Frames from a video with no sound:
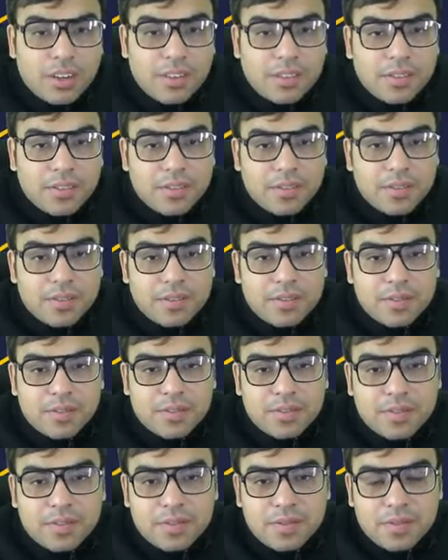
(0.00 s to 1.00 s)

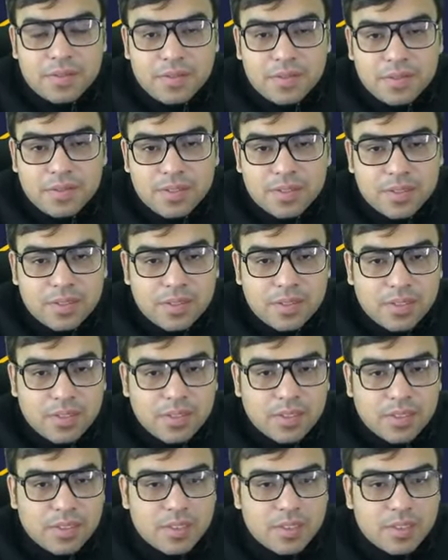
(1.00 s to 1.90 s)
No one is speaking in this clip.